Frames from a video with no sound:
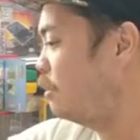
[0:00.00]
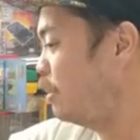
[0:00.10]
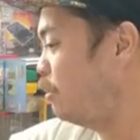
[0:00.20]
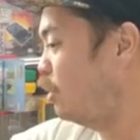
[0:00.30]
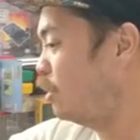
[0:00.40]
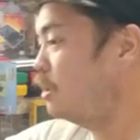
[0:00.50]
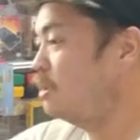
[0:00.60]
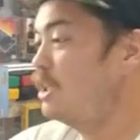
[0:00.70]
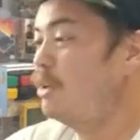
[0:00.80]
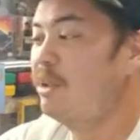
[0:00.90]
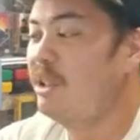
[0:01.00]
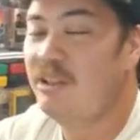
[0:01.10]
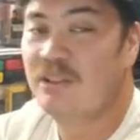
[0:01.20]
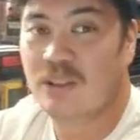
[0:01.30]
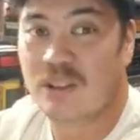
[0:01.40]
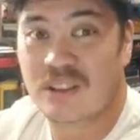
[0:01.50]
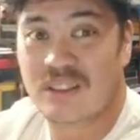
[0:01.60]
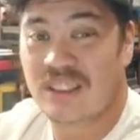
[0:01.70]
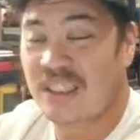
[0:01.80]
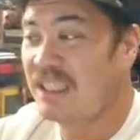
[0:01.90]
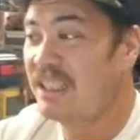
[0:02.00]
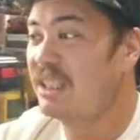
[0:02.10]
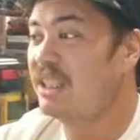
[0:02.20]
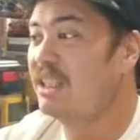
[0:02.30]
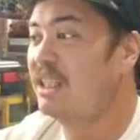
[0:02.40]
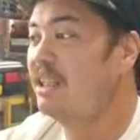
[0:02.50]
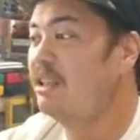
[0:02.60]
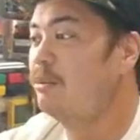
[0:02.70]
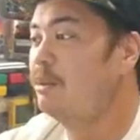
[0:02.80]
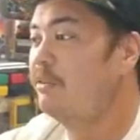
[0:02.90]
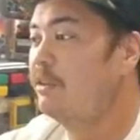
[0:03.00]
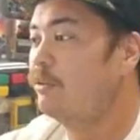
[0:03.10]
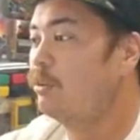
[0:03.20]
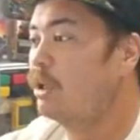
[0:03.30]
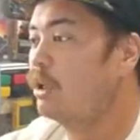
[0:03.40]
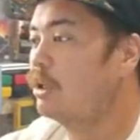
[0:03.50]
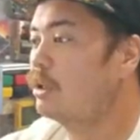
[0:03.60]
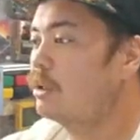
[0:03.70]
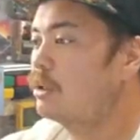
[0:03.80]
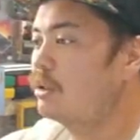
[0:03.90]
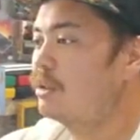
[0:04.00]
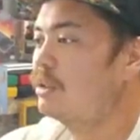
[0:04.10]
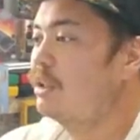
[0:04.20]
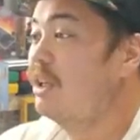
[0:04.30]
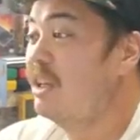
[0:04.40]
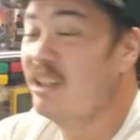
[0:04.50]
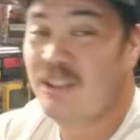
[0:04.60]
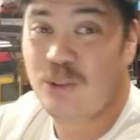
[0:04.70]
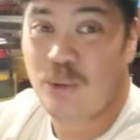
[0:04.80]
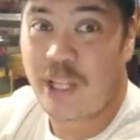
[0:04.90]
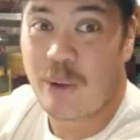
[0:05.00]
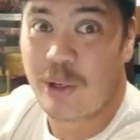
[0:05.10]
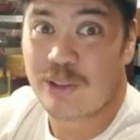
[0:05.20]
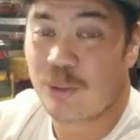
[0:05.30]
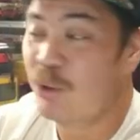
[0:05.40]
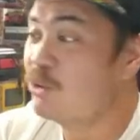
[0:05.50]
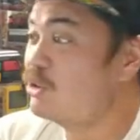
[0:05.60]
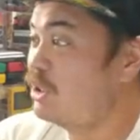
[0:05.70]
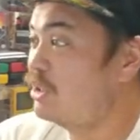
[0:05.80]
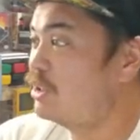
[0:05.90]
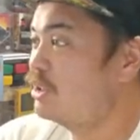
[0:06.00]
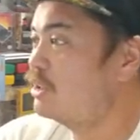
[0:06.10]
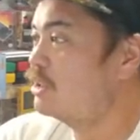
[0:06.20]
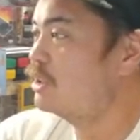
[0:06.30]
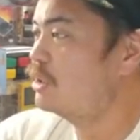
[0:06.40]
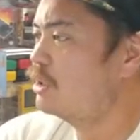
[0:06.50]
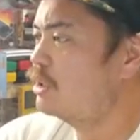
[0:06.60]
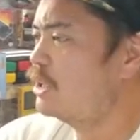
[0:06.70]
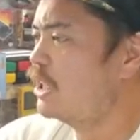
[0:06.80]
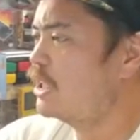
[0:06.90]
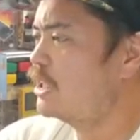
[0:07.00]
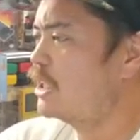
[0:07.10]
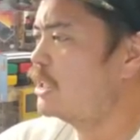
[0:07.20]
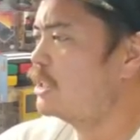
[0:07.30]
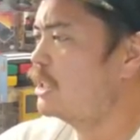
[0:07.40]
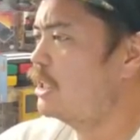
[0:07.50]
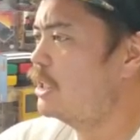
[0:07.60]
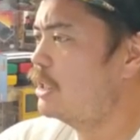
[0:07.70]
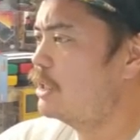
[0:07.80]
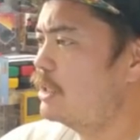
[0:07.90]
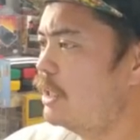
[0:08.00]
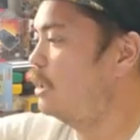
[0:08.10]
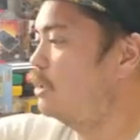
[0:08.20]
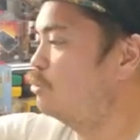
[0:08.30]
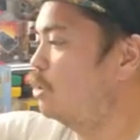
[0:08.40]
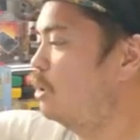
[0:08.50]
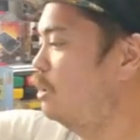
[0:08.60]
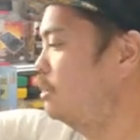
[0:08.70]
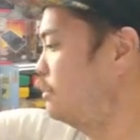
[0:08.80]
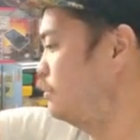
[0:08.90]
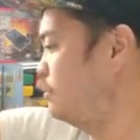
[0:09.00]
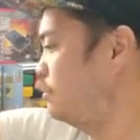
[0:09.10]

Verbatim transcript: My bulk Japanese are getting a little bit of everywhere. Yeah, let's do it that way so we don't see it. Da-da-da-da-da. That is Brawly.